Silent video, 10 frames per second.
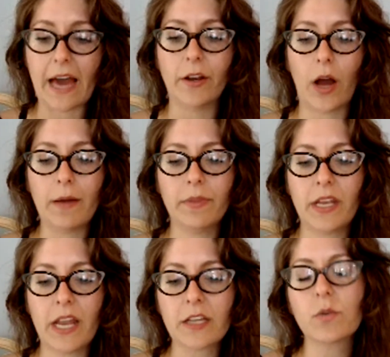Okay, yeah,
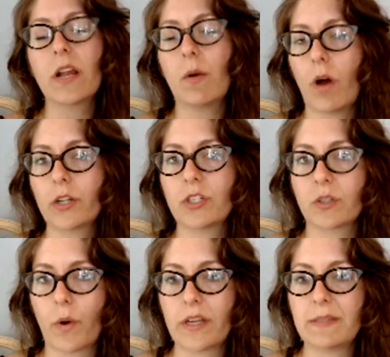no, the next one I
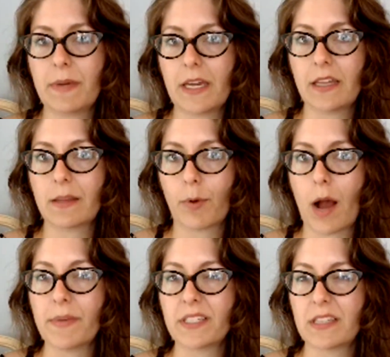watch is going to be
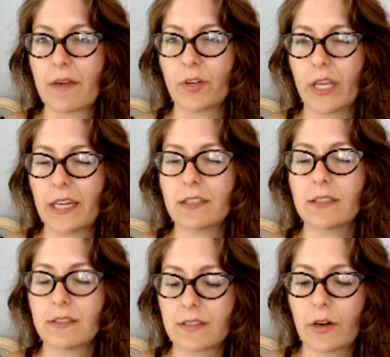The Promised Neverland.